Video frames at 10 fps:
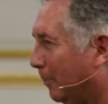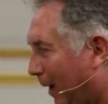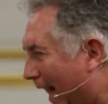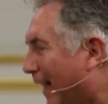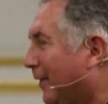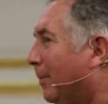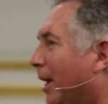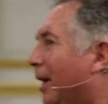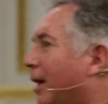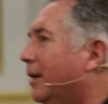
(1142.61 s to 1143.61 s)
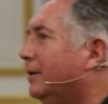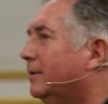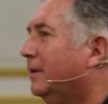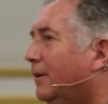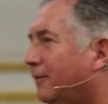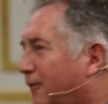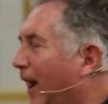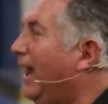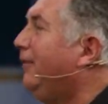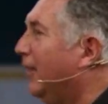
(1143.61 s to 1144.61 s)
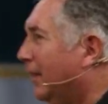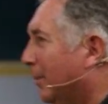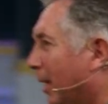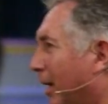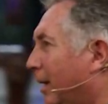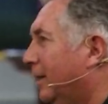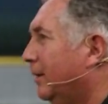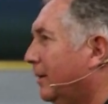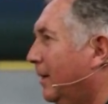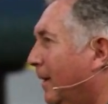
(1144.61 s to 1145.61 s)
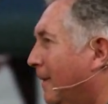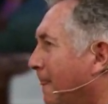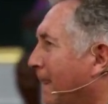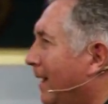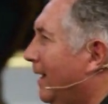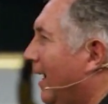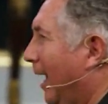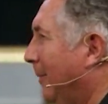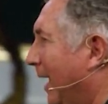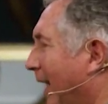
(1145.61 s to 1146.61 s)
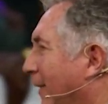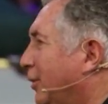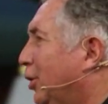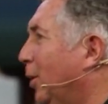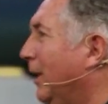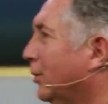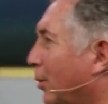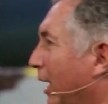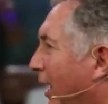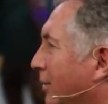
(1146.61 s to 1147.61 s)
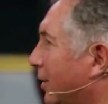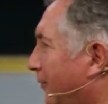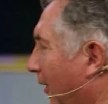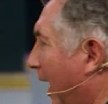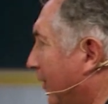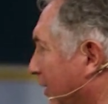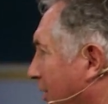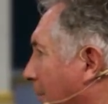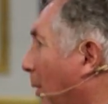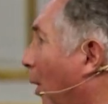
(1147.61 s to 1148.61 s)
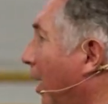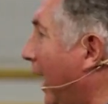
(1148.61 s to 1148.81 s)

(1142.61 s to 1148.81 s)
Apply the blood, faith in the blood. Amen. And the two ingredients of faith is number one,